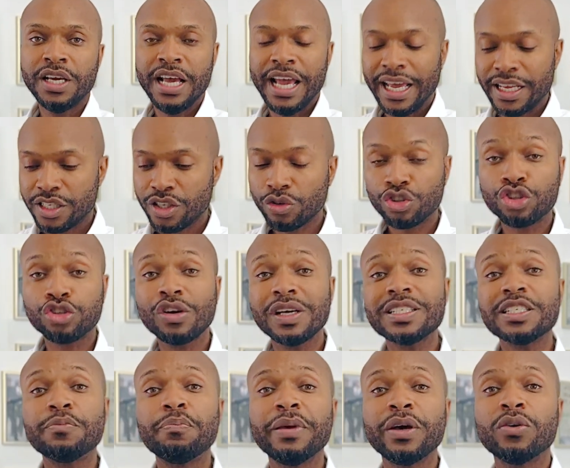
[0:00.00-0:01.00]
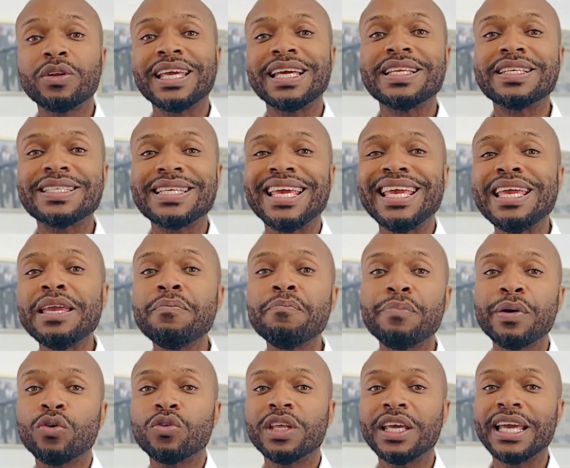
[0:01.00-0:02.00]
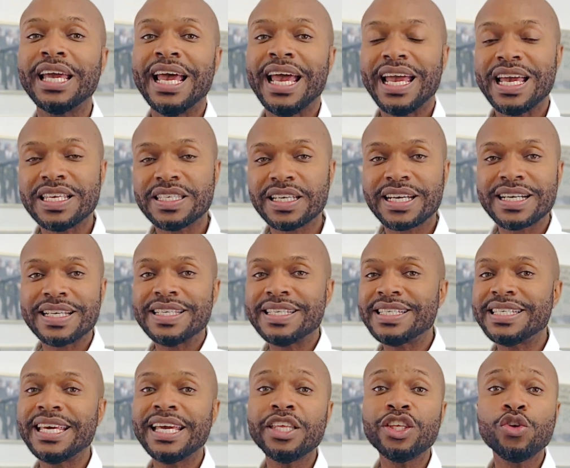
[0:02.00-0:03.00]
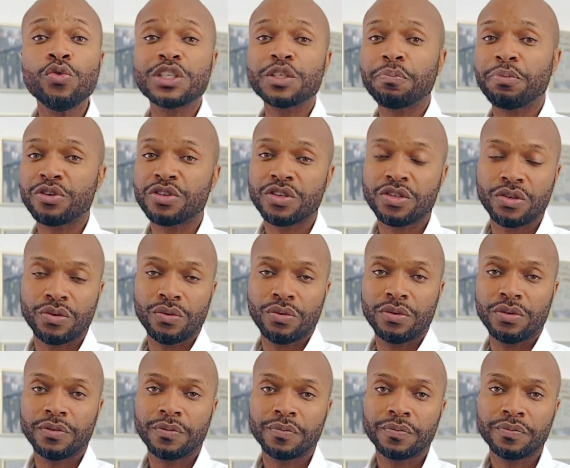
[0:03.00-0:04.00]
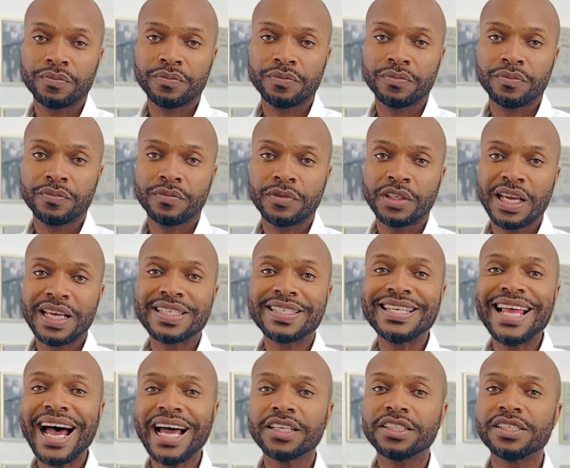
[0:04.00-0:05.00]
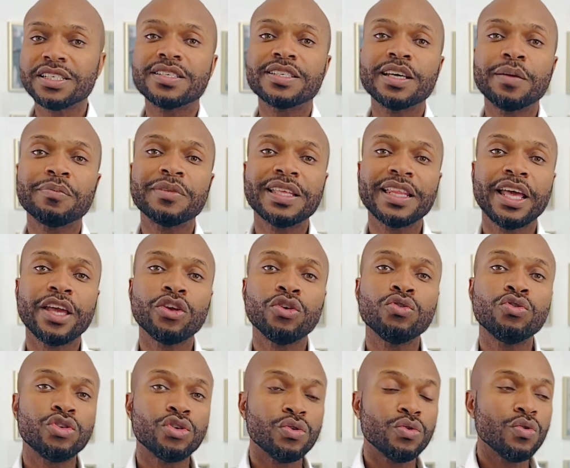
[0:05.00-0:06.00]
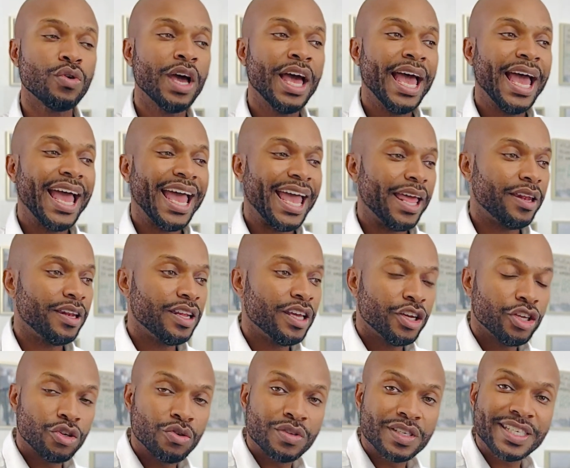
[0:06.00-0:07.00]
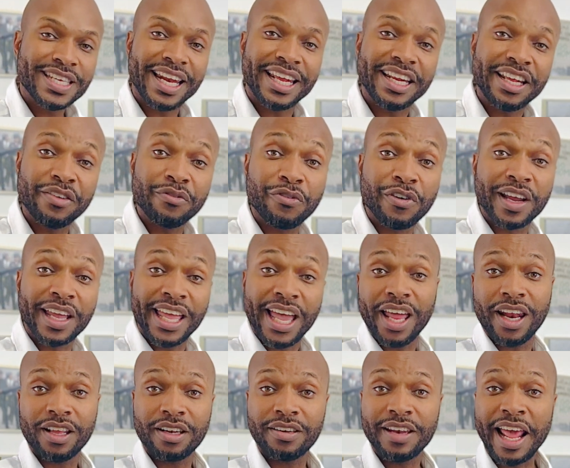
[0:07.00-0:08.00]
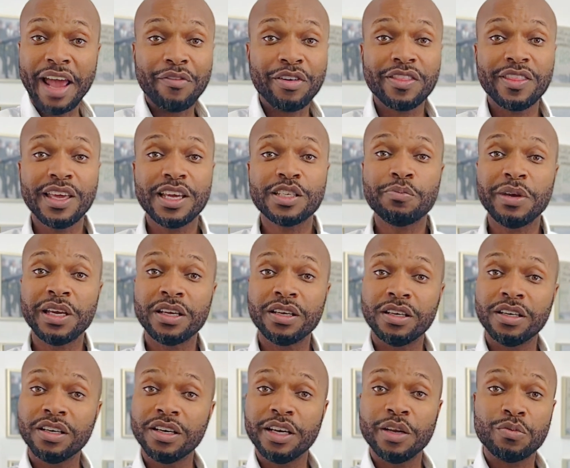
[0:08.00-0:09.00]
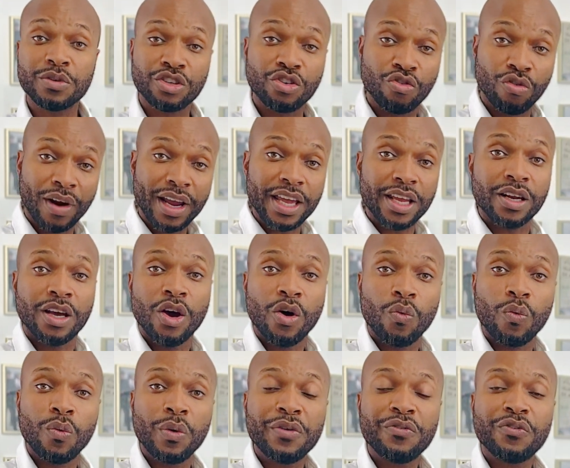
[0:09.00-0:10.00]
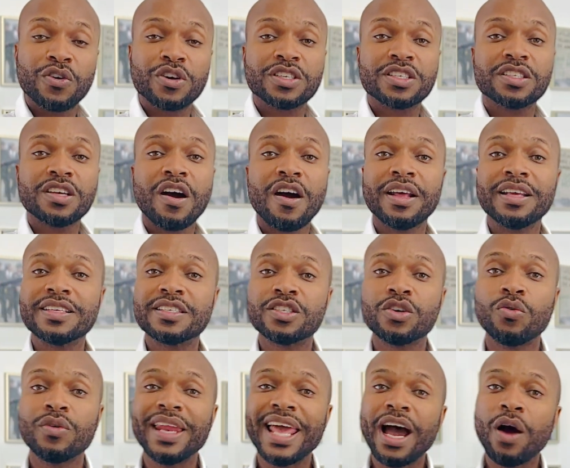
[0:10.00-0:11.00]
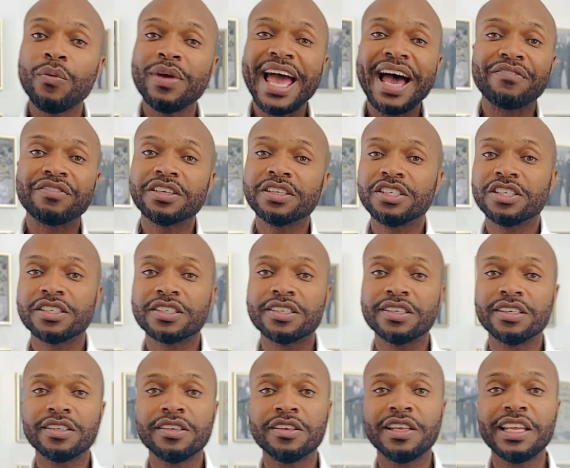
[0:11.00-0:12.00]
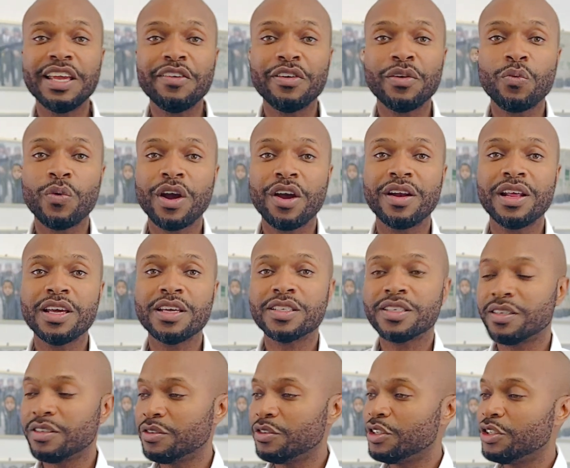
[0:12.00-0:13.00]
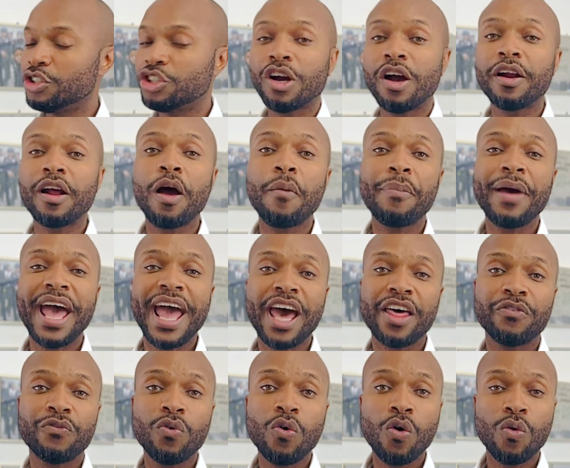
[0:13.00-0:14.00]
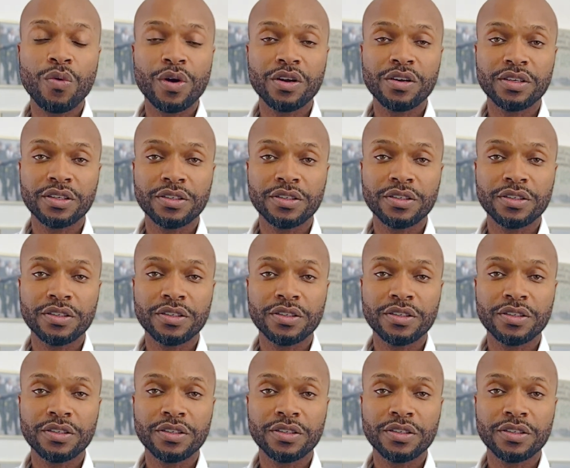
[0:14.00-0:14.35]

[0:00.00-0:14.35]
And so, trust building and team building is a continuous pursuit. It's not just something that you do and you set it and forget it. And everything's been good. It was great when we first started. So now we have to just leave it where it is and chart our path forward.